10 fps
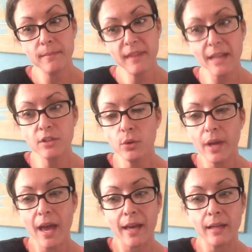That's
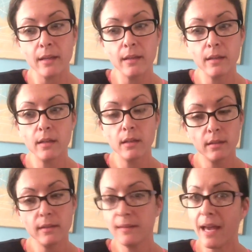okay.
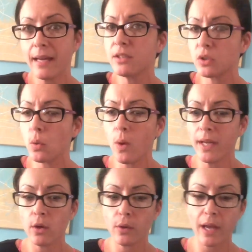That is
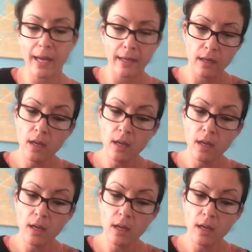quite okay.